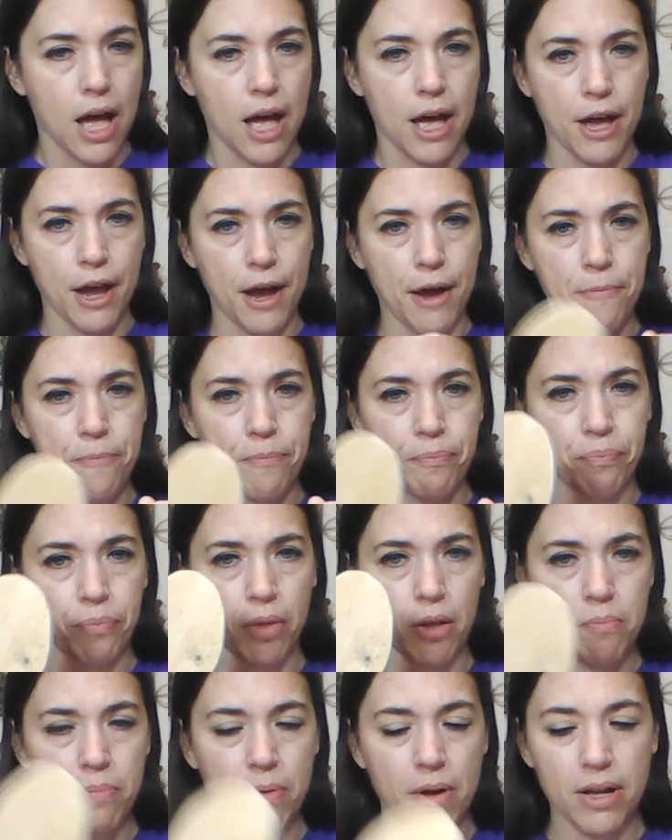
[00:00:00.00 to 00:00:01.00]

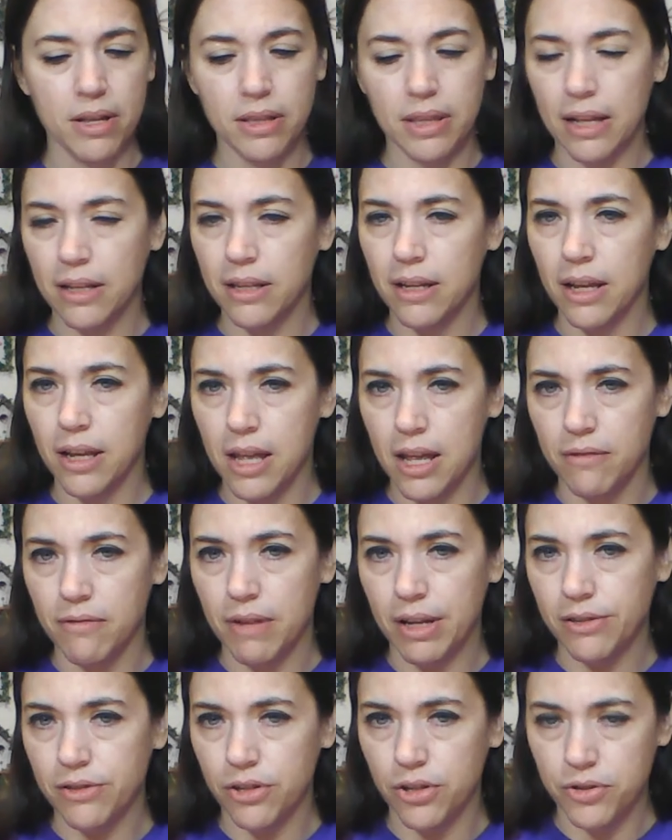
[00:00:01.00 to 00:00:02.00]
But that
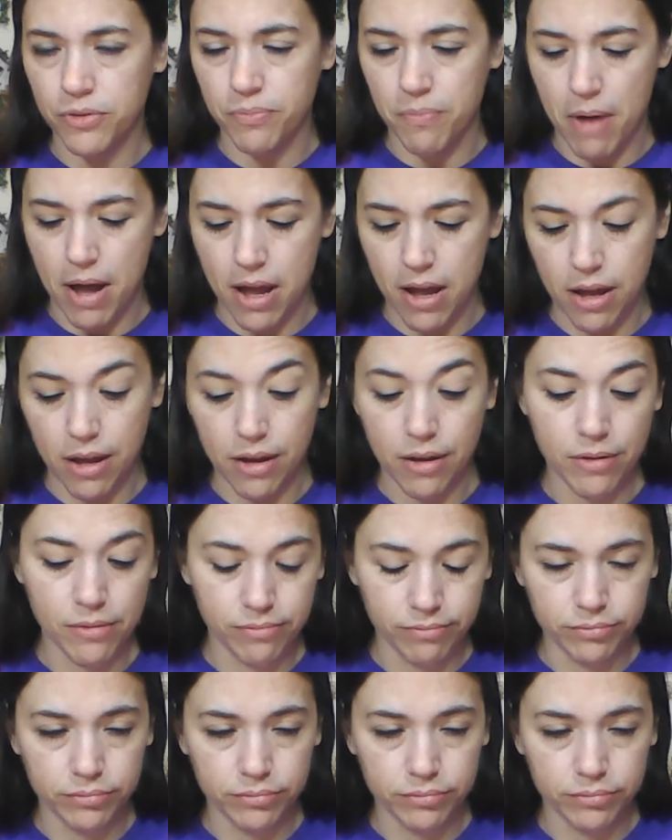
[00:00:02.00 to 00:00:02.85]
again, that's just my